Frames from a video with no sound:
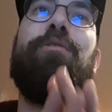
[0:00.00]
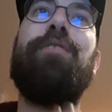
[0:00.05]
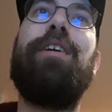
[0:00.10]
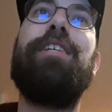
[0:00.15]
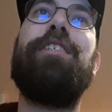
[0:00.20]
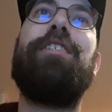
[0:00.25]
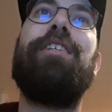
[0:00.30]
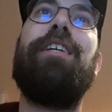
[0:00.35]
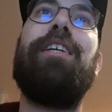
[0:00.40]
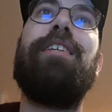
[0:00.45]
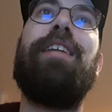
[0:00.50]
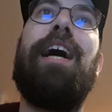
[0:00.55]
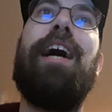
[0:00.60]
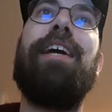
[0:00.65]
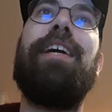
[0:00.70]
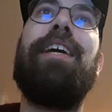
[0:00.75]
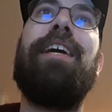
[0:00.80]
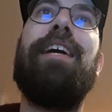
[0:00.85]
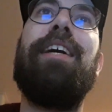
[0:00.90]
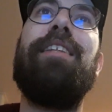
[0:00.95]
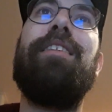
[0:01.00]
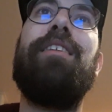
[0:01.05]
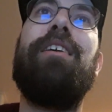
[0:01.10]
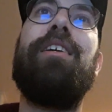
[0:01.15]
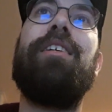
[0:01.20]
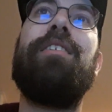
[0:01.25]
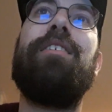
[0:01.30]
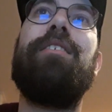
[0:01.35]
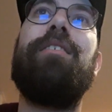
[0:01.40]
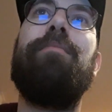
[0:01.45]
do I say that? I
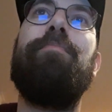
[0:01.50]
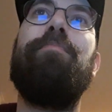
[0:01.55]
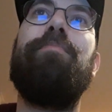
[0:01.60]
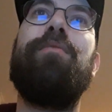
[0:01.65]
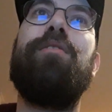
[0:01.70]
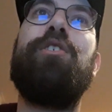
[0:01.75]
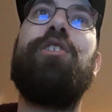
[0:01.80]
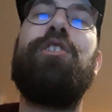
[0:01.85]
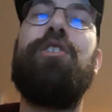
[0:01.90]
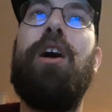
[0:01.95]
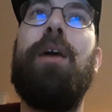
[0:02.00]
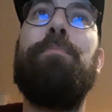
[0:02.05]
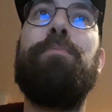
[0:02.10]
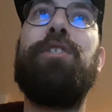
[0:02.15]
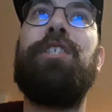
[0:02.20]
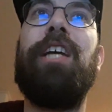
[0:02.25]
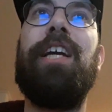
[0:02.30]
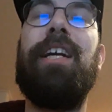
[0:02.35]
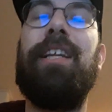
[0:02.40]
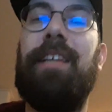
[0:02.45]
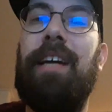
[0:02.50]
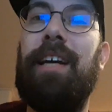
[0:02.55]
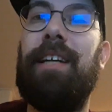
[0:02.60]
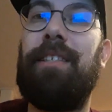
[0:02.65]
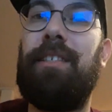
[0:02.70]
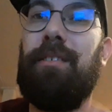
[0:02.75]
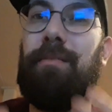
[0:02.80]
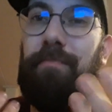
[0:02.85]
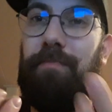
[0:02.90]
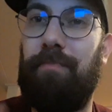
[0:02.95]
cannot stop saying
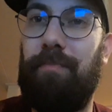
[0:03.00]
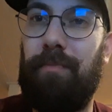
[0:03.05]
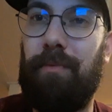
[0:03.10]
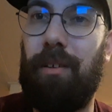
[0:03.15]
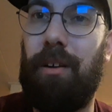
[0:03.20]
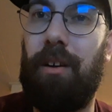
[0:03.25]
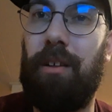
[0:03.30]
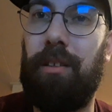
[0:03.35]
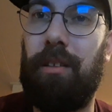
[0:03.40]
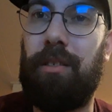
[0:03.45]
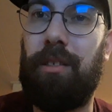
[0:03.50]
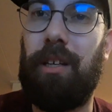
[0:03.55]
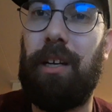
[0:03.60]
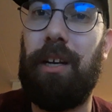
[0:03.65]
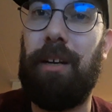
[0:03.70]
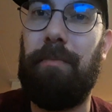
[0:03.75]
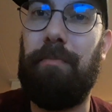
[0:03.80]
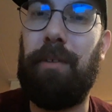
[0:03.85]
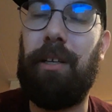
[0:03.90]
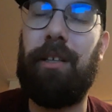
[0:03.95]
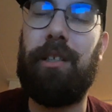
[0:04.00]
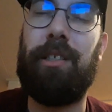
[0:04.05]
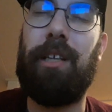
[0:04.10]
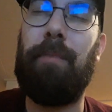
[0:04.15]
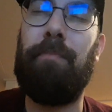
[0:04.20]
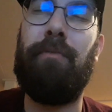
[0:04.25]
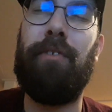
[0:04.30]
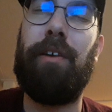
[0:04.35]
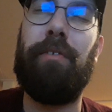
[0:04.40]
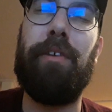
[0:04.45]
that all the time because
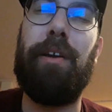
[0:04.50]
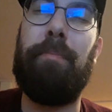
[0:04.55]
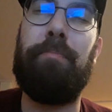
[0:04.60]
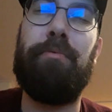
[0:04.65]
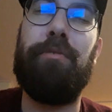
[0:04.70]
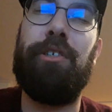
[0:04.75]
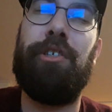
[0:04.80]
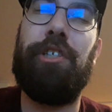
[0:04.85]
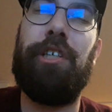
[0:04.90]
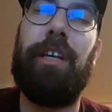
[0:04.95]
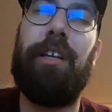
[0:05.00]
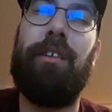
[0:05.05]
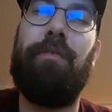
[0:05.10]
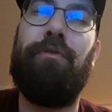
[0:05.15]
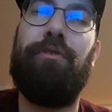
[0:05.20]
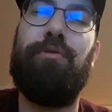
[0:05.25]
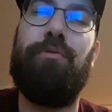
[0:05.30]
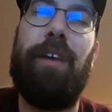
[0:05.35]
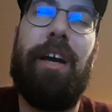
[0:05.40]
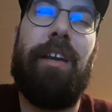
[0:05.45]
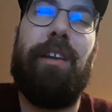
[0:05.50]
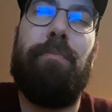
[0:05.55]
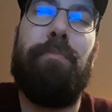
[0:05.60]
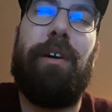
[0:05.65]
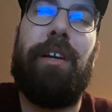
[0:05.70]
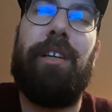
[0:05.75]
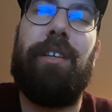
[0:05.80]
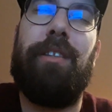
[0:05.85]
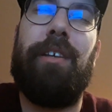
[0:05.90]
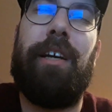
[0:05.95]
I'm very appreciative to
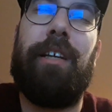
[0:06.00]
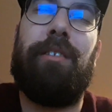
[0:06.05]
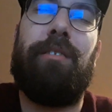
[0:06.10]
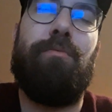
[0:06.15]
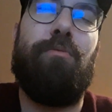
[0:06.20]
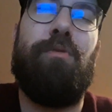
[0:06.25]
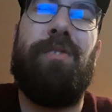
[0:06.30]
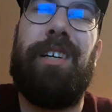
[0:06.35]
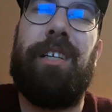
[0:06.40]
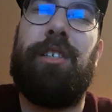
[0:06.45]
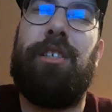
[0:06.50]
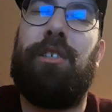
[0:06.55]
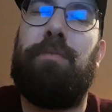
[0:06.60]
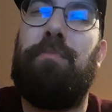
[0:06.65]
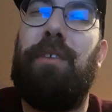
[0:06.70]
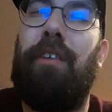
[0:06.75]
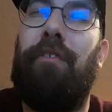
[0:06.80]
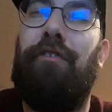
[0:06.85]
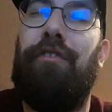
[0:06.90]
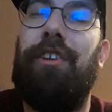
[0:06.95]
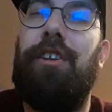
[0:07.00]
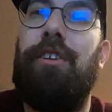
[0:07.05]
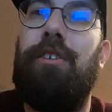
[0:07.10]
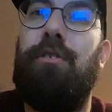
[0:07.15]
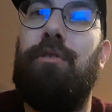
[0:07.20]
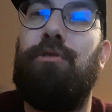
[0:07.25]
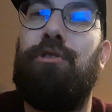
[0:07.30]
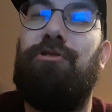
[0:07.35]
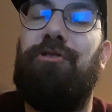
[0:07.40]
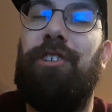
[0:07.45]
anybody that watches my
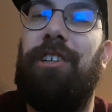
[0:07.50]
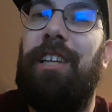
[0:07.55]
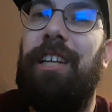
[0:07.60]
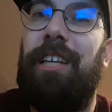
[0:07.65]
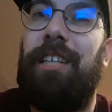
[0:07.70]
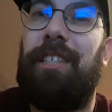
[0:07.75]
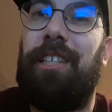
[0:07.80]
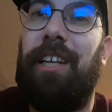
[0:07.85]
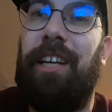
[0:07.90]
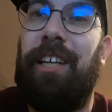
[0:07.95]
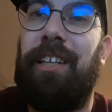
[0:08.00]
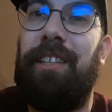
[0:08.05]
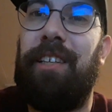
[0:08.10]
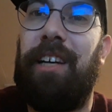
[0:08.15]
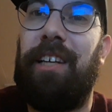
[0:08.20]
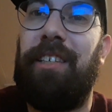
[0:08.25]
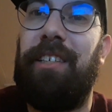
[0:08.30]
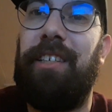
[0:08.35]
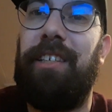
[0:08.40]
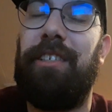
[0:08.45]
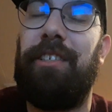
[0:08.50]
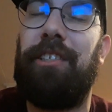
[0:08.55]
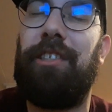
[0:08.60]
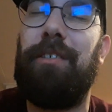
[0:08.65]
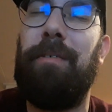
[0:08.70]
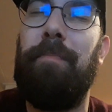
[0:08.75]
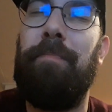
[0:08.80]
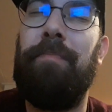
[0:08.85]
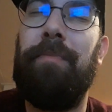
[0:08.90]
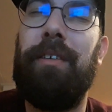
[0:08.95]
videos for the last 8-9
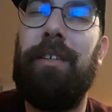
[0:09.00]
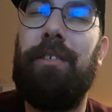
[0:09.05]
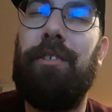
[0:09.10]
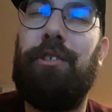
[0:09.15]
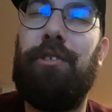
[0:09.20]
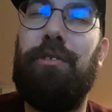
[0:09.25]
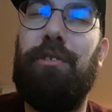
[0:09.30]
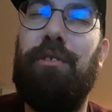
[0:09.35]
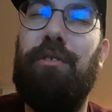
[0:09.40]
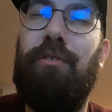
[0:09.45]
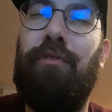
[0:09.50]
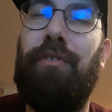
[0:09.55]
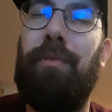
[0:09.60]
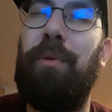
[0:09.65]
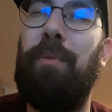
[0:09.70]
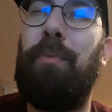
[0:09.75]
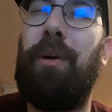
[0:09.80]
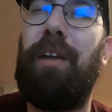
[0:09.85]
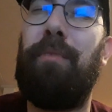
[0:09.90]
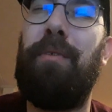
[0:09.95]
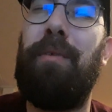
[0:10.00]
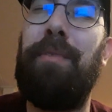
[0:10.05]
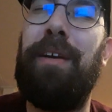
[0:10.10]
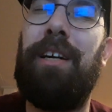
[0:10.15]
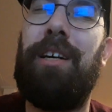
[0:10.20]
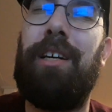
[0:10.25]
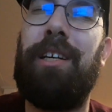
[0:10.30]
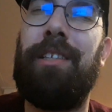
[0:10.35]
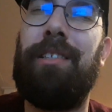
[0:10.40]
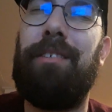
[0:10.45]
years. So from the bottom of my
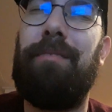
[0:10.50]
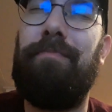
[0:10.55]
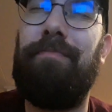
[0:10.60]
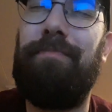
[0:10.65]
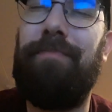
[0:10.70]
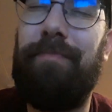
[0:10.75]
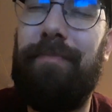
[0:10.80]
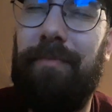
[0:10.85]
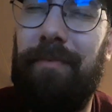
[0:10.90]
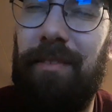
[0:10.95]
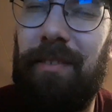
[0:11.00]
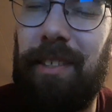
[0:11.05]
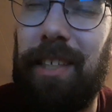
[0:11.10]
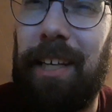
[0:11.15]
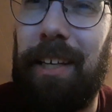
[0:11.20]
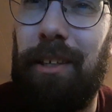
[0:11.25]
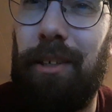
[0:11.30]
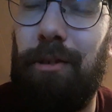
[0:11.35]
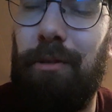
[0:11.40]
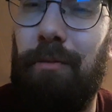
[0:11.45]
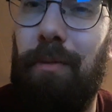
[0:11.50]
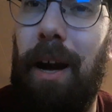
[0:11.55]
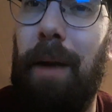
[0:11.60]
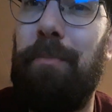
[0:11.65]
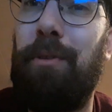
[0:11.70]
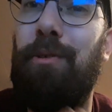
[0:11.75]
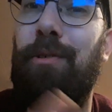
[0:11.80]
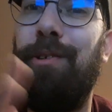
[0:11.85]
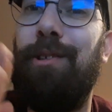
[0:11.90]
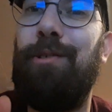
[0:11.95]
heart, thank you. I'm
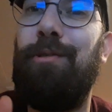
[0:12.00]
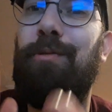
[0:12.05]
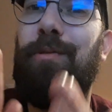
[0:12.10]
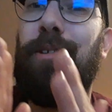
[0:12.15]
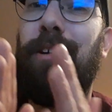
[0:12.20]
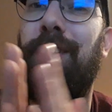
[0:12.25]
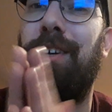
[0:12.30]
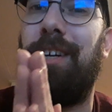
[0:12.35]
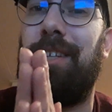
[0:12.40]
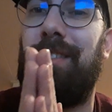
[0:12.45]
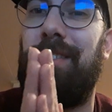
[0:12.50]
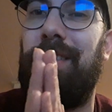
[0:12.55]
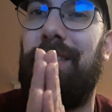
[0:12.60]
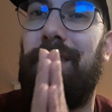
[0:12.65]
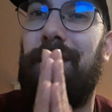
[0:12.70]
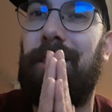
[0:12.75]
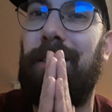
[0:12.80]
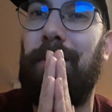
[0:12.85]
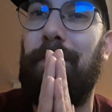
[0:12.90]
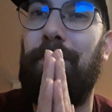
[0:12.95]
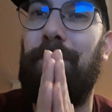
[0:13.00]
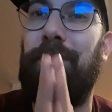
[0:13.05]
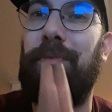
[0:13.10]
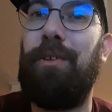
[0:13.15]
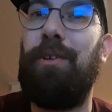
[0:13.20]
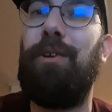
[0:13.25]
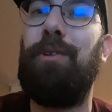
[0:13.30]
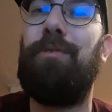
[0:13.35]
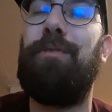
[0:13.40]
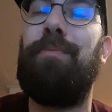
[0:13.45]
going to cut this
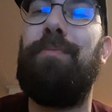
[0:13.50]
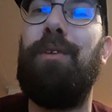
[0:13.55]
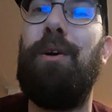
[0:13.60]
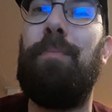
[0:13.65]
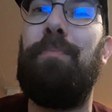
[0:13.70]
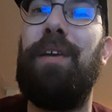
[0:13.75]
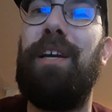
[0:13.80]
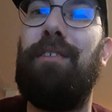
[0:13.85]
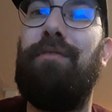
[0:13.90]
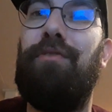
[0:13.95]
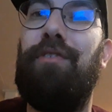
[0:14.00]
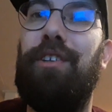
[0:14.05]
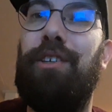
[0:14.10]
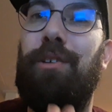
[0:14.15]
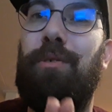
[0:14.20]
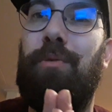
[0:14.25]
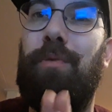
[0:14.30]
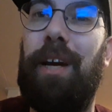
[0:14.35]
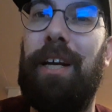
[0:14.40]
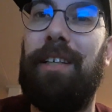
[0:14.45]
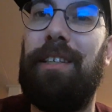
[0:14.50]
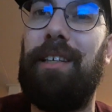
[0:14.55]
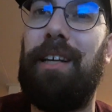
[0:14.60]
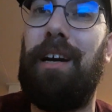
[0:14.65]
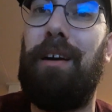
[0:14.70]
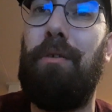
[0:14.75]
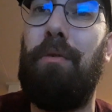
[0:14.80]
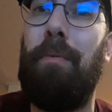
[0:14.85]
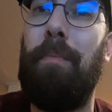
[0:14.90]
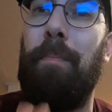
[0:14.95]
uh, update video right
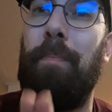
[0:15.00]
now